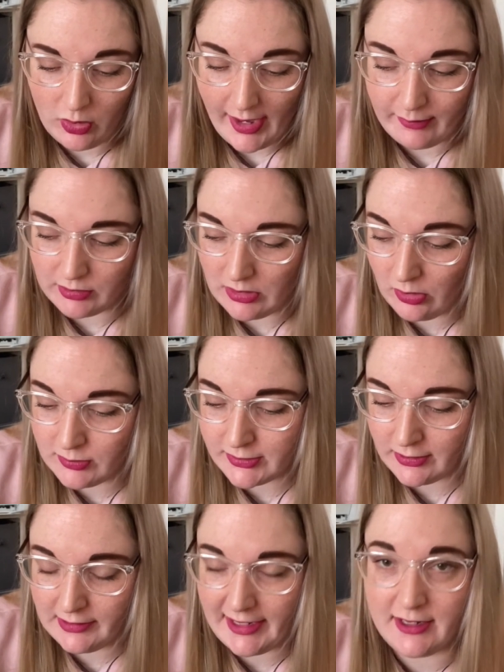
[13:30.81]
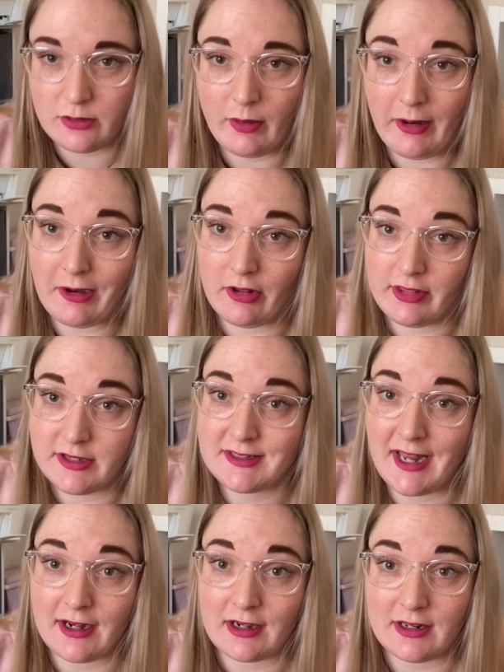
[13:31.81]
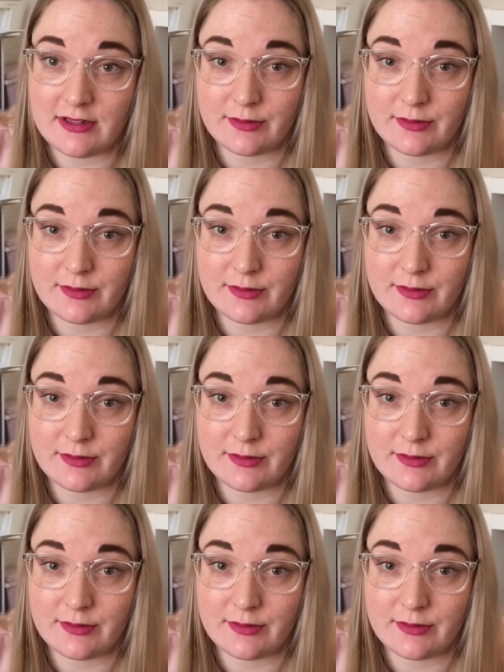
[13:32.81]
I will also link where I got this necklace